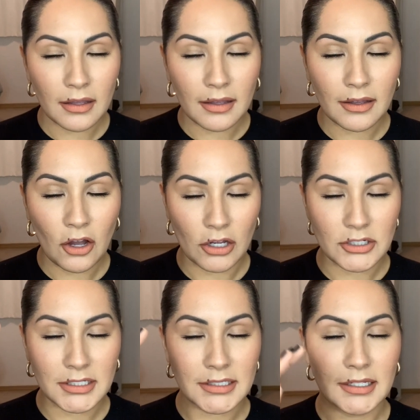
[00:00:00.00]

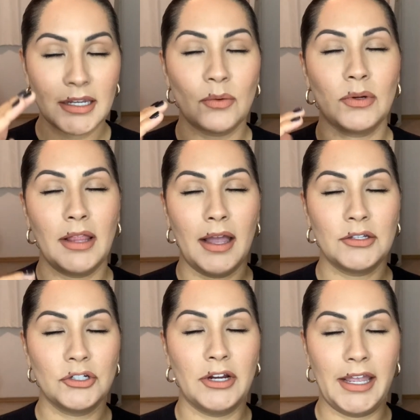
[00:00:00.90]
consciously
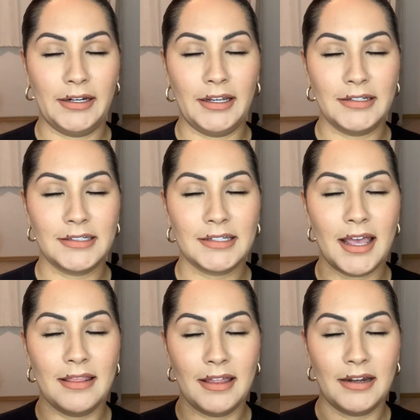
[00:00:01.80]
relax your anus,
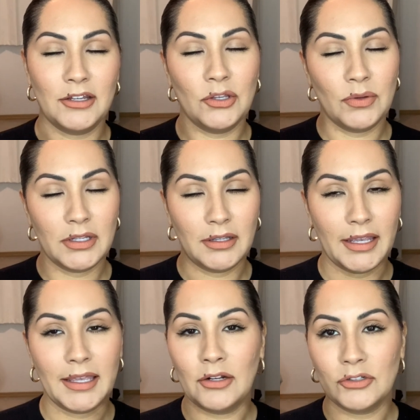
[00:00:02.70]
and then you
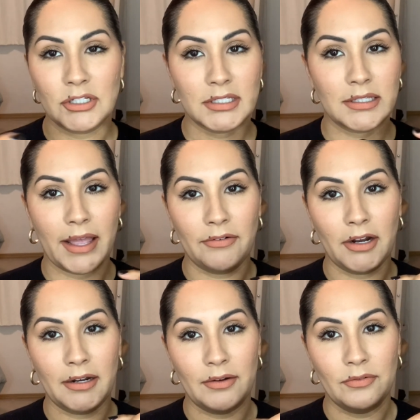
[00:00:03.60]
can it'll just slide
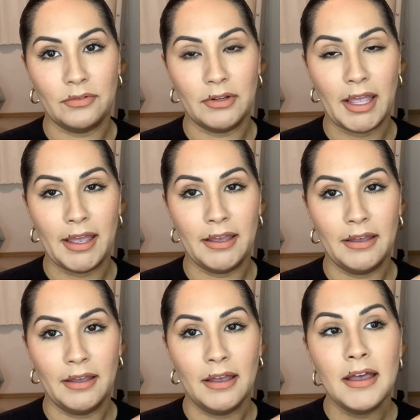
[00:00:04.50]
right in, okay?
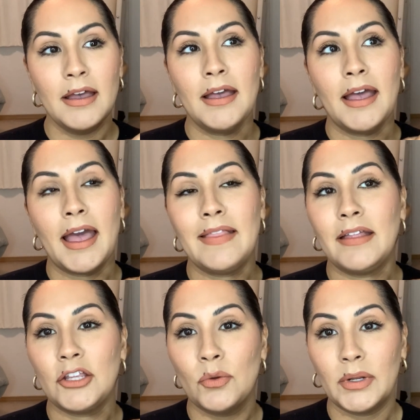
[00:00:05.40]
And
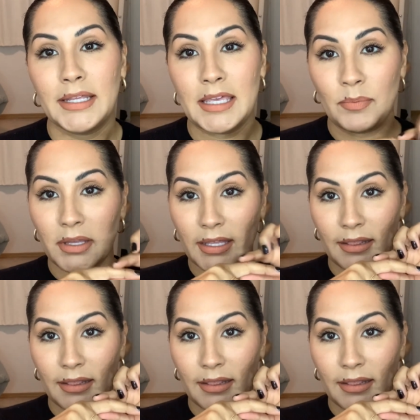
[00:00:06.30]
then you wanna keep it in